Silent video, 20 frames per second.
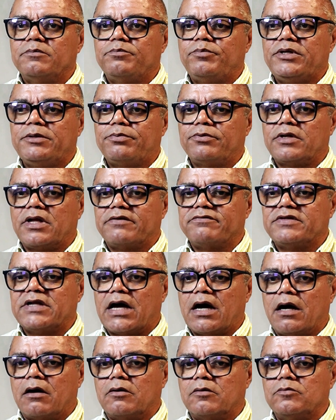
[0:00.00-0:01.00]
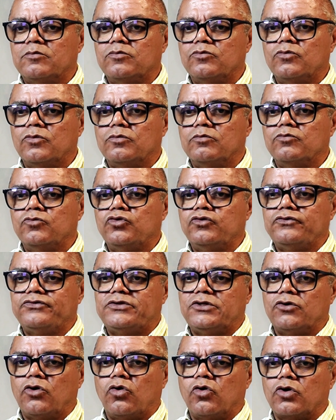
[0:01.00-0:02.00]
people have now
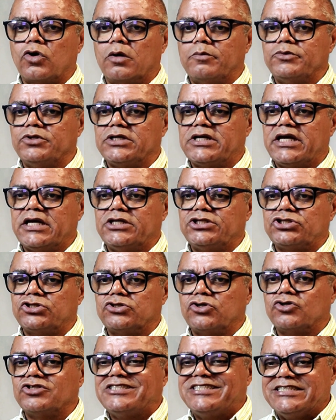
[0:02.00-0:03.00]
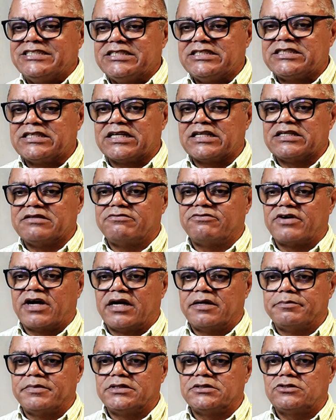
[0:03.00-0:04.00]
moved the whole communication of digital
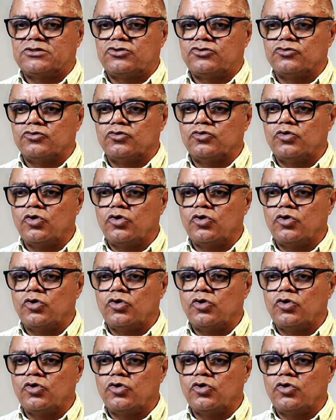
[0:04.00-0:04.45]
environment to